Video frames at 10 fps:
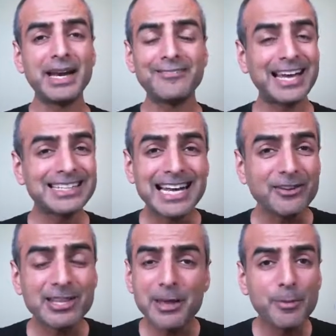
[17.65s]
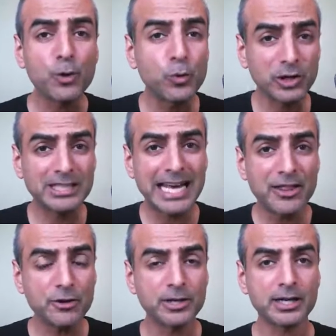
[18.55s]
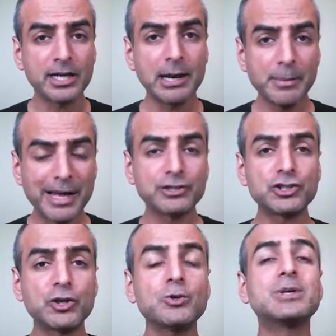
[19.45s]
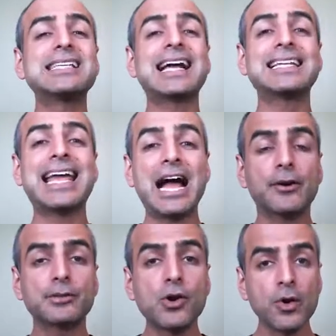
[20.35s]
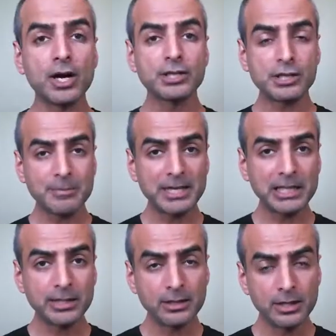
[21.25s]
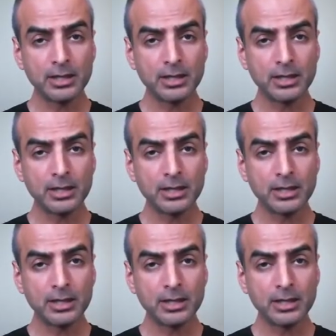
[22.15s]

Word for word: But I've got to tell you, they both work together, and I'm about to show you exactly how. So, just to be clear,